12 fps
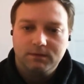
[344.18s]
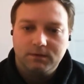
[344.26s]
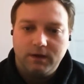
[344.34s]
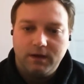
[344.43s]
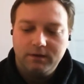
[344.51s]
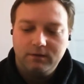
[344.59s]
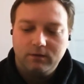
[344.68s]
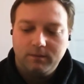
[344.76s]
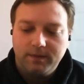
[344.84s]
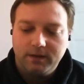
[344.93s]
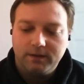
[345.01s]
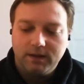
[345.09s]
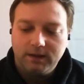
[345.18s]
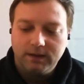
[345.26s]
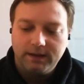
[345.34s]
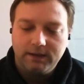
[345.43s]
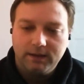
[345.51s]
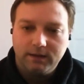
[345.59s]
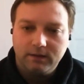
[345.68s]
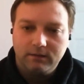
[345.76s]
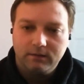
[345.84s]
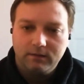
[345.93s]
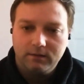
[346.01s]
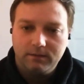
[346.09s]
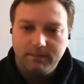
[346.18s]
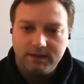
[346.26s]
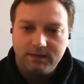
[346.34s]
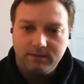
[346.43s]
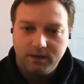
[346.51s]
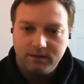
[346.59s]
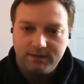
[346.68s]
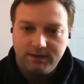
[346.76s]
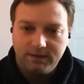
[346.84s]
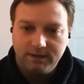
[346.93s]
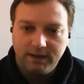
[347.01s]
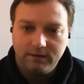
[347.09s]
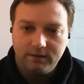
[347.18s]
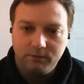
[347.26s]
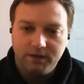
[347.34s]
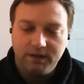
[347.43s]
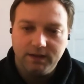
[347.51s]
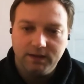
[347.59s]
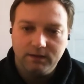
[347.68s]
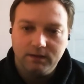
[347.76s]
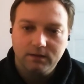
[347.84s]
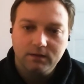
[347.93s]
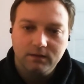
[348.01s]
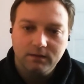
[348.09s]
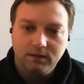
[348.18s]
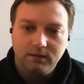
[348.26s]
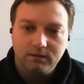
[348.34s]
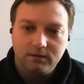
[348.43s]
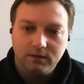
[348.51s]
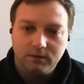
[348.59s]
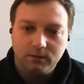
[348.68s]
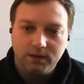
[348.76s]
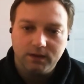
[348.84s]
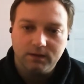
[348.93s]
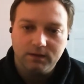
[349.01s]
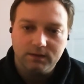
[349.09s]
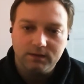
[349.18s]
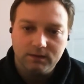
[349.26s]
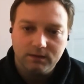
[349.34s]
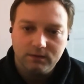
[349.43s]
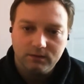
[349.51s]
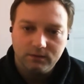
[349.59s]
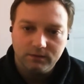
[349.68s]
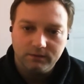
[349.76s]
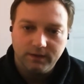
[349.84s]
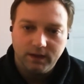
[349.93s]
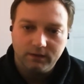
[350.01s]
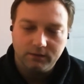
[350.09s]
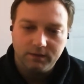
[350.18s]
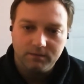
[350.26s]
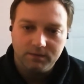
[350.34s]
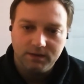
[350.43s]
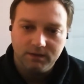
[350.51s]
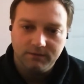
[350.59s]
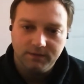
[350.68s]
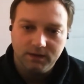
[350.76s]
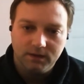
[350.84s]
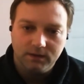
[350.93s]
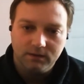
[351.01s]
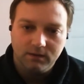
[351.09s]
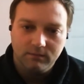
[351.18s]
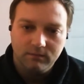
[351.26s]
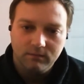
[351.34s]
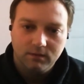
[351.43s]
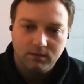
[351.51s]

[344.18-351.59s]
So how do you go about collecting the mass amounts of data you would need to create these sort of algorithms and to feed into them?